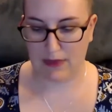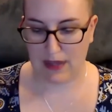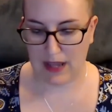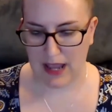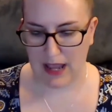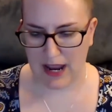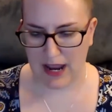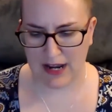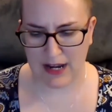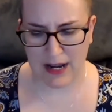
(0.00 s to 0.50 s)

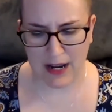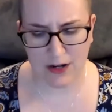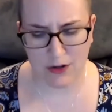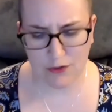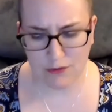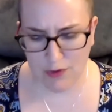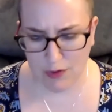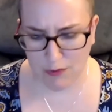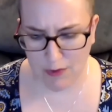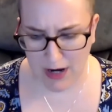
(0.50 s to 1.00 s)
And I don't
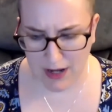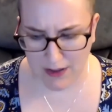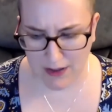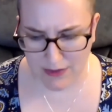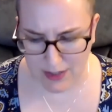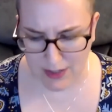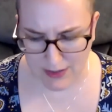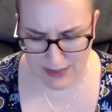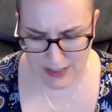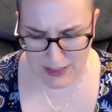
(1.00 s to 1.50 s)
know why I
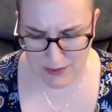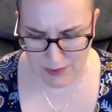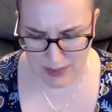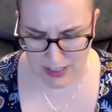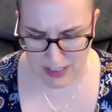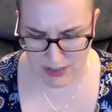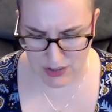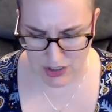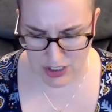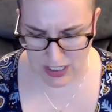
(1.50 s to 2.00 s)
thought this one
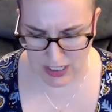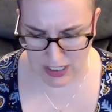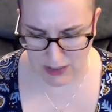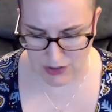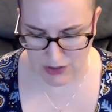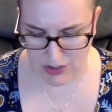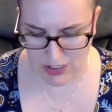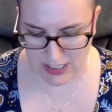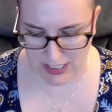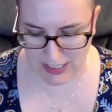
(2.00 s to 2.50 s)
had
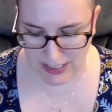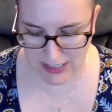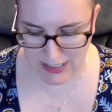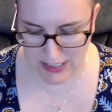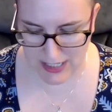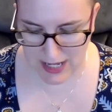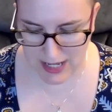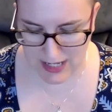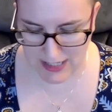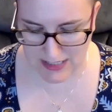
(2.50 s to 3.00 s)
changed. It
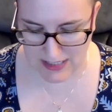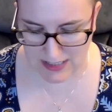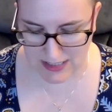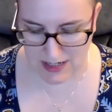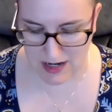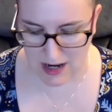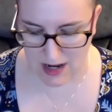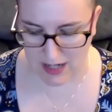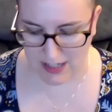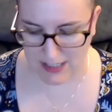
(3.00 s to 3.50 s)
has
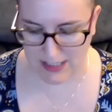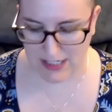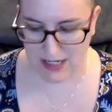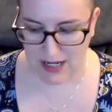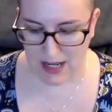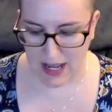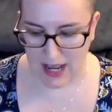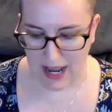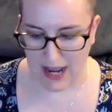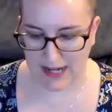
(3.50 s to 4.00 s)
not.
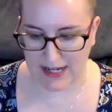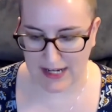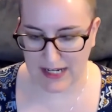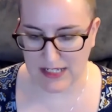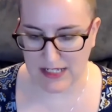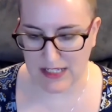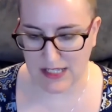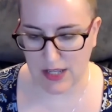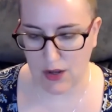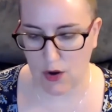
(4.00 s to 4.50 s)
I
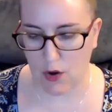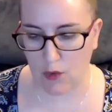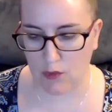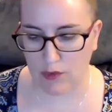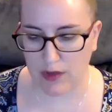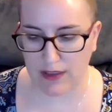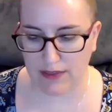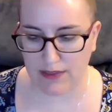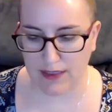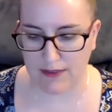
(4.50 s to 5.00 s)
guess the
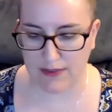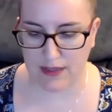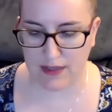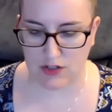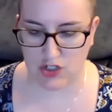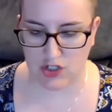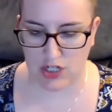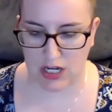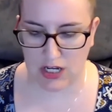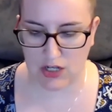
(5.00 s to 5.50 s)
only thing that
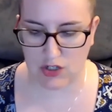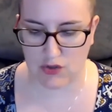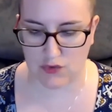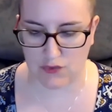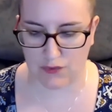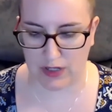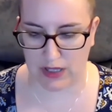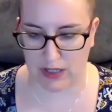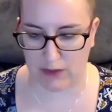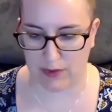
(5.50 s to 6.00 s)
changed
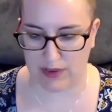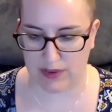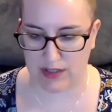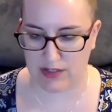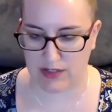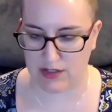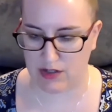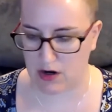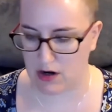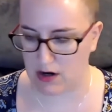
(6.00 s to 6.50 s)
really with
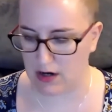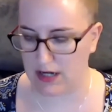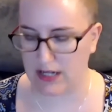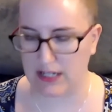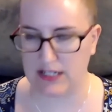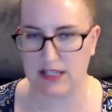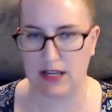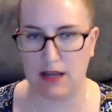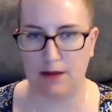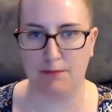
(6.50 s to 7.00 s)
this card,
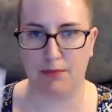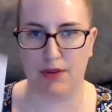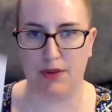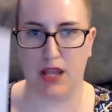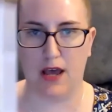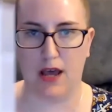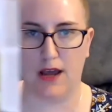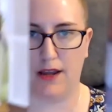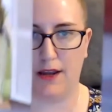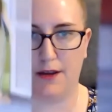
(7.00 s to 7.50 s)
it's Unplug,